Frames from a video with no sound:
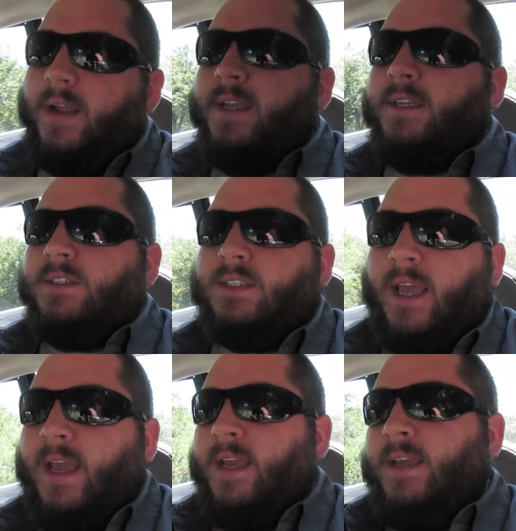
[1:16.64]
is
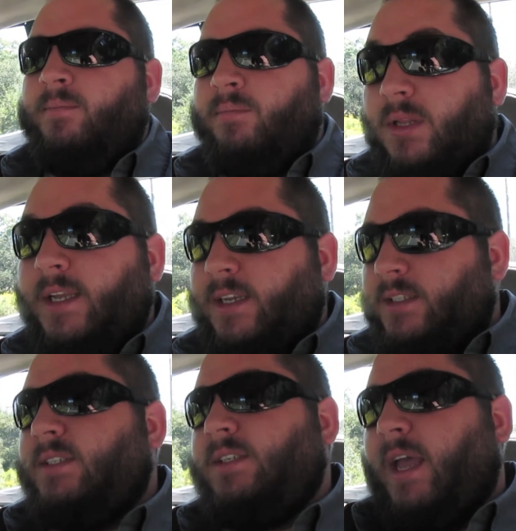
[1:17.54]
a
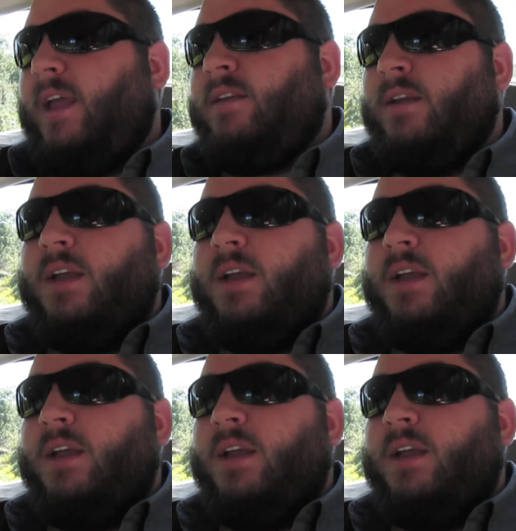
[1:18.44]
bliss that